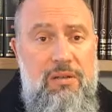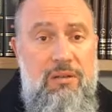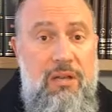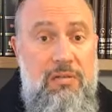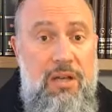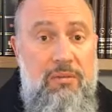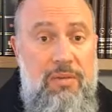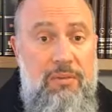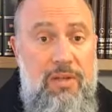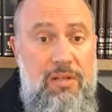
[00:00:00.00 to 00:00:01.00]
as I
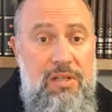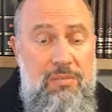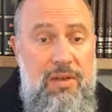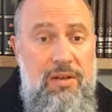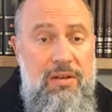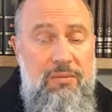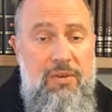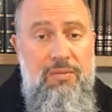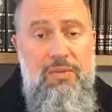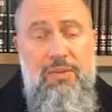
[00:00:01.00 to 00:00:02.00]
will explain in a
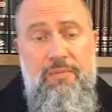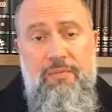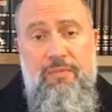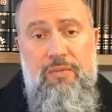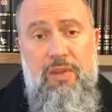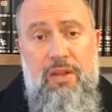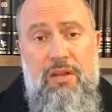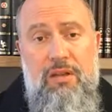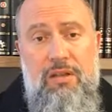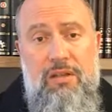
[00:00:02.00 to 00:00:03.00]
moment,
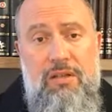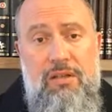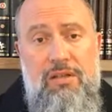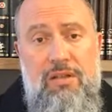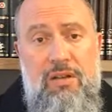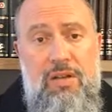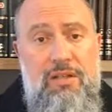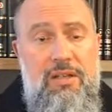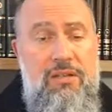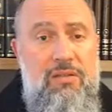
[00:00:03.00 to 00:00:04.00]
is not
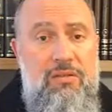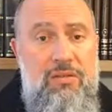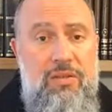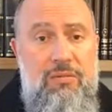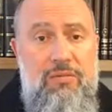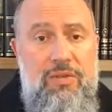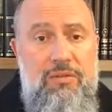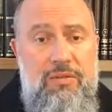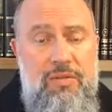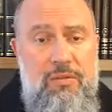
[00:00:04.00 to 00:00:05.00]
identical to Hebrew in
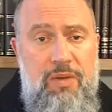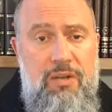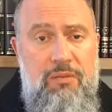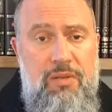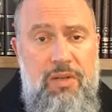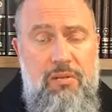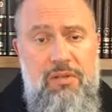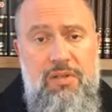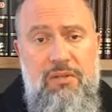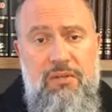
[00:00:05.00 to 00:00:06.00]
every respect when it
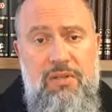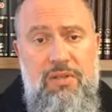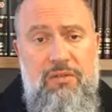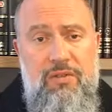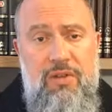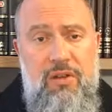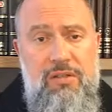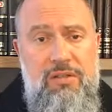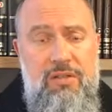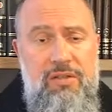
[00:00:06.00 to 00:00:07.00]
comes to the different
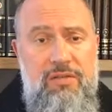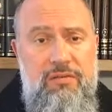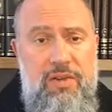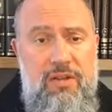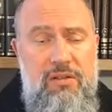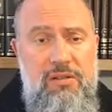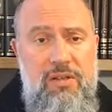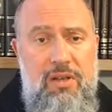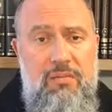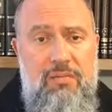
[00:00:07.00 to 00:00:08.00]
consonants and vowels,
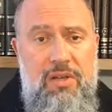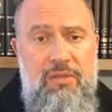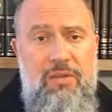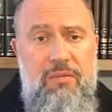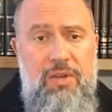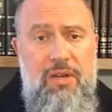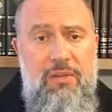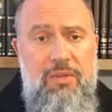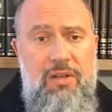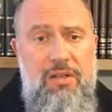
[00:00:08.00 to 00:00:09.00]
but there are
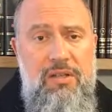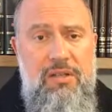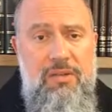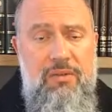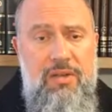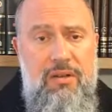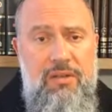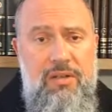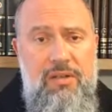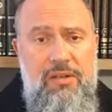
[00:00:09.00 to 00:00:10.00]
many, many
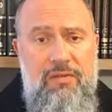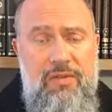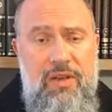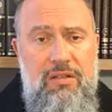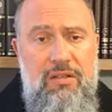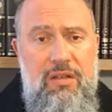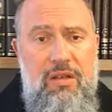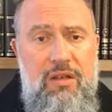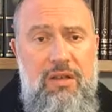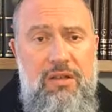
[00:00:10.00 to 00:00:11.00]
similarities. In fact,
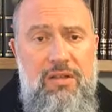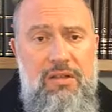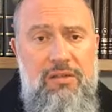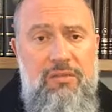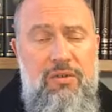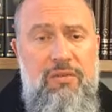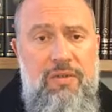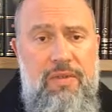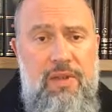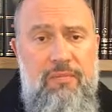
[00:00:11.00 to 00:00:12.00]
it is a rule
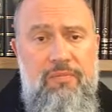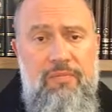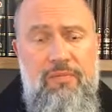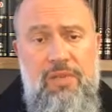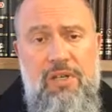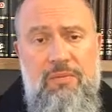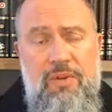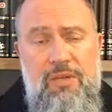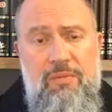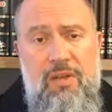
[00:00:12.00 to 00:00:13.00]
of thumb
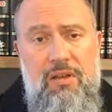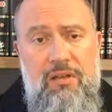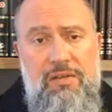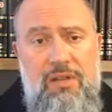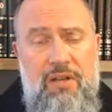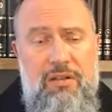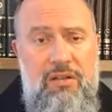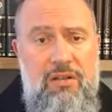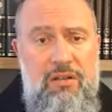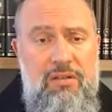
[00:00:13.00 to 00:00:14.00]
expressed by Rav Sa'adia
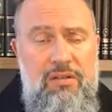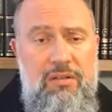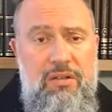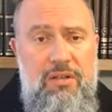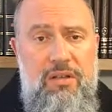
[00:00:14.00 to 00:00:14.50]
Gaon